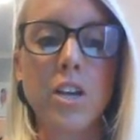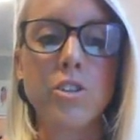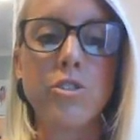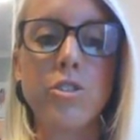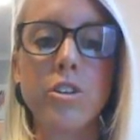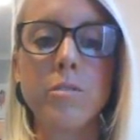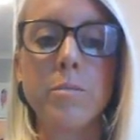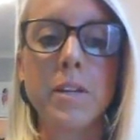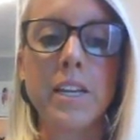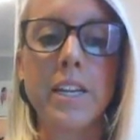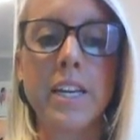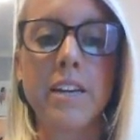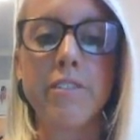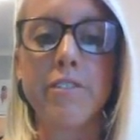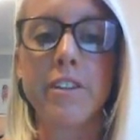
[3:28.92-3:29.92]

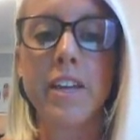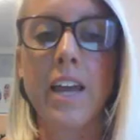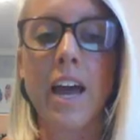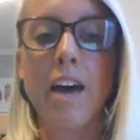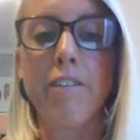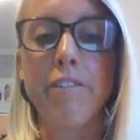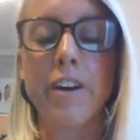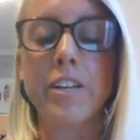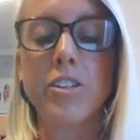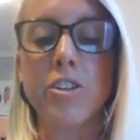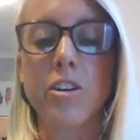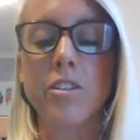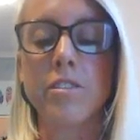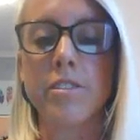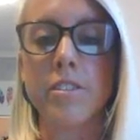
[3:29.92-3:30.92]
Suitability for the cafe
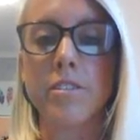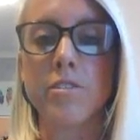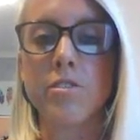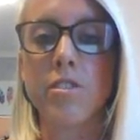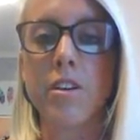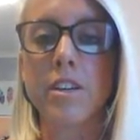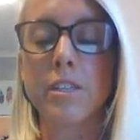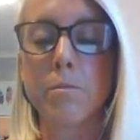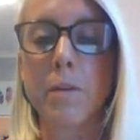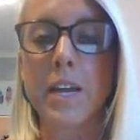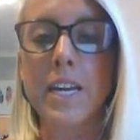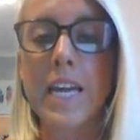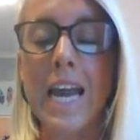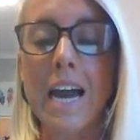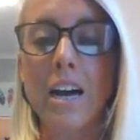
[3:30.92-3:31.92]
chosen, so
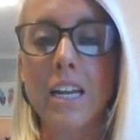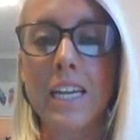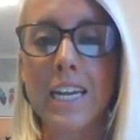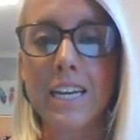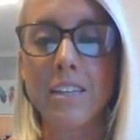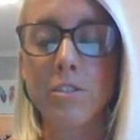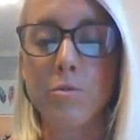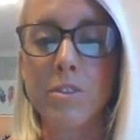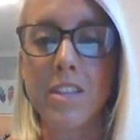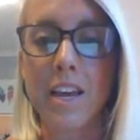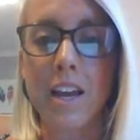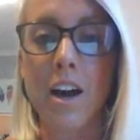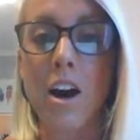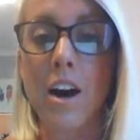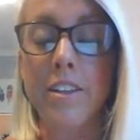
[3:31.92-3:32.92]
explaining how it links with
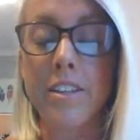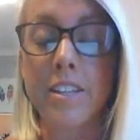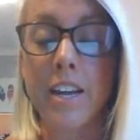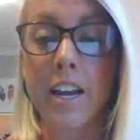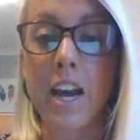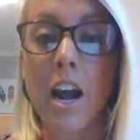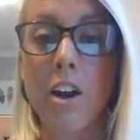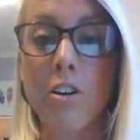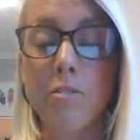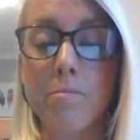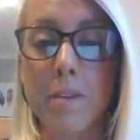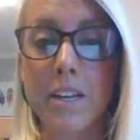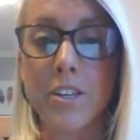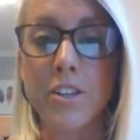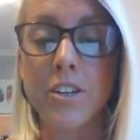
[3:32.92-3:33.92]
either their current
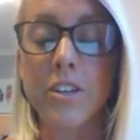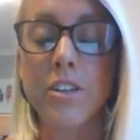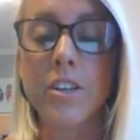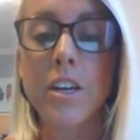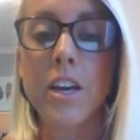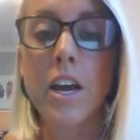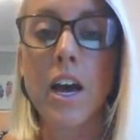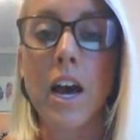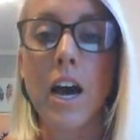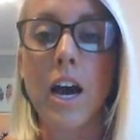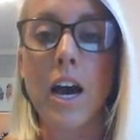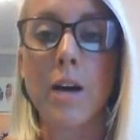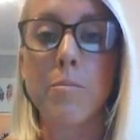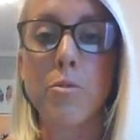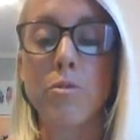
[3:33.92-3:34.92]
menu
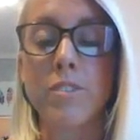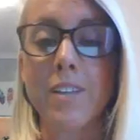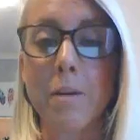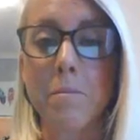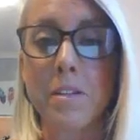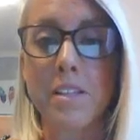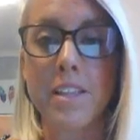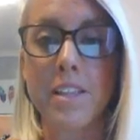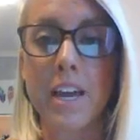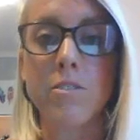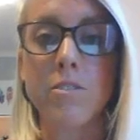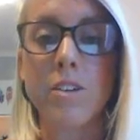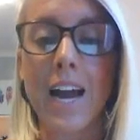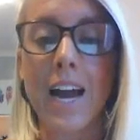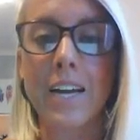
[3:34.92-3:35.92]
or something that they
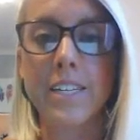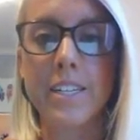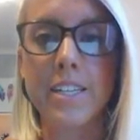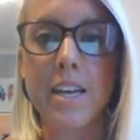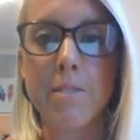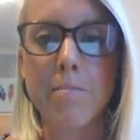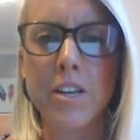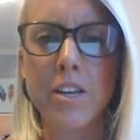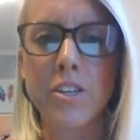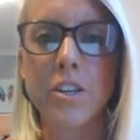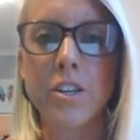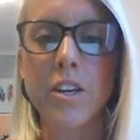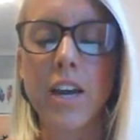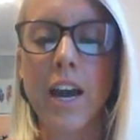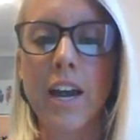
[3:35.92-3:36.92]
could add to their
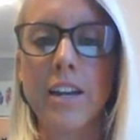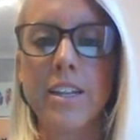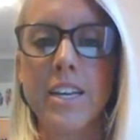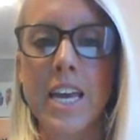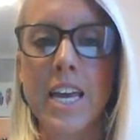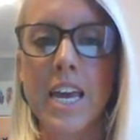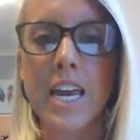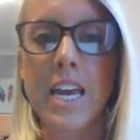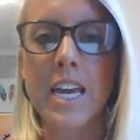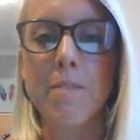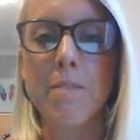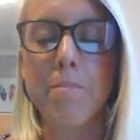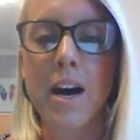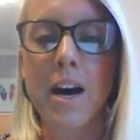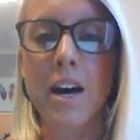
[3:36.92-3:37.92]
menu, and the key
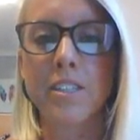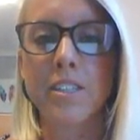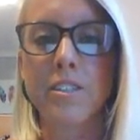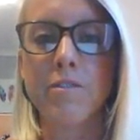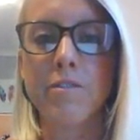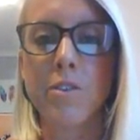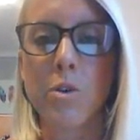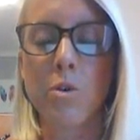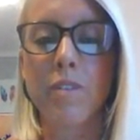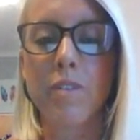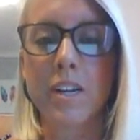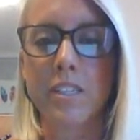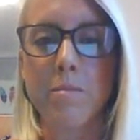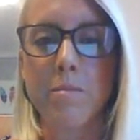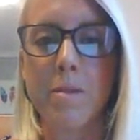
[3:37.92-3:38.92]
parts of your
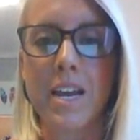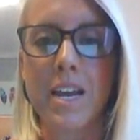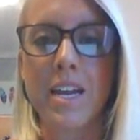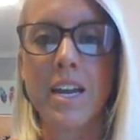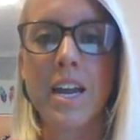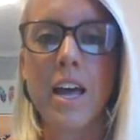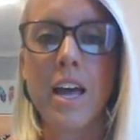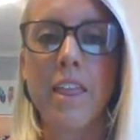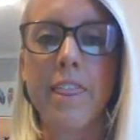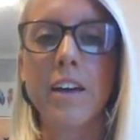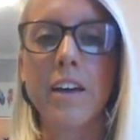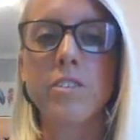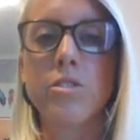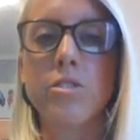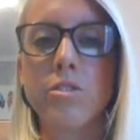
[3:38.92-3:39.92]
recipe
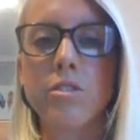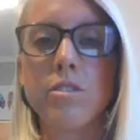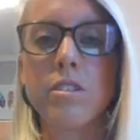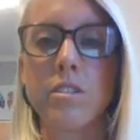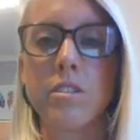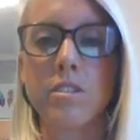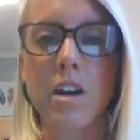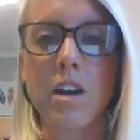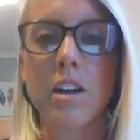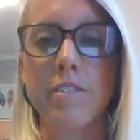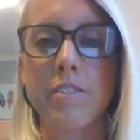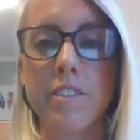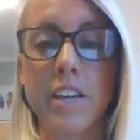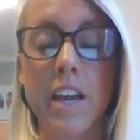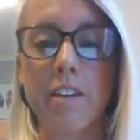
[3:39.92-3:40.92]
that suit the style
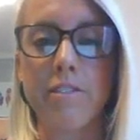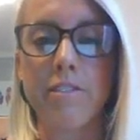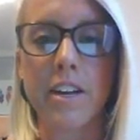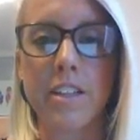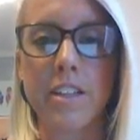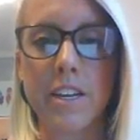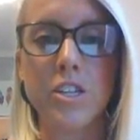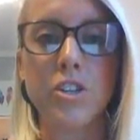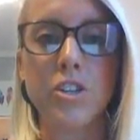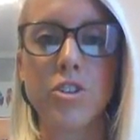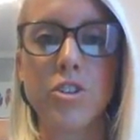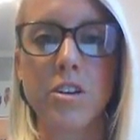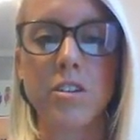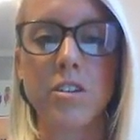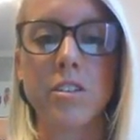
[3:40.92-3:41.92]
of the cafe that you
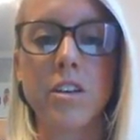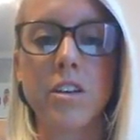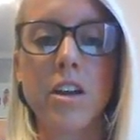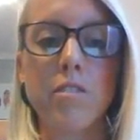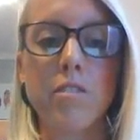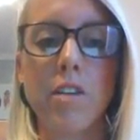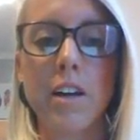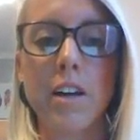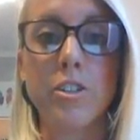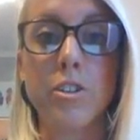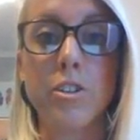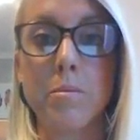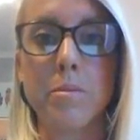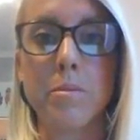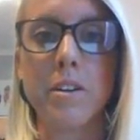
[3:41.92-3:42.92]
chose. Write a
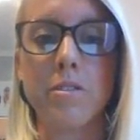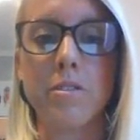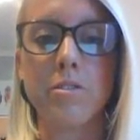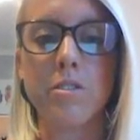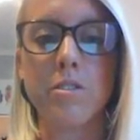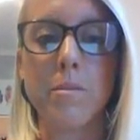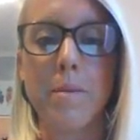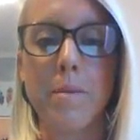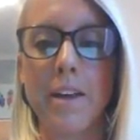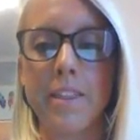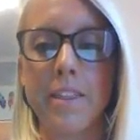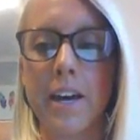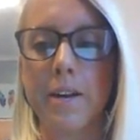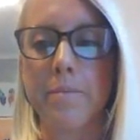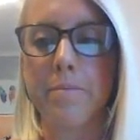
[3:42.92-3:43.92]
dot point or 2 about
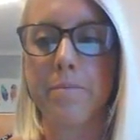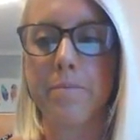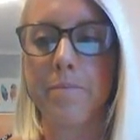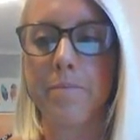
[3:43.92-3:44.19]
that.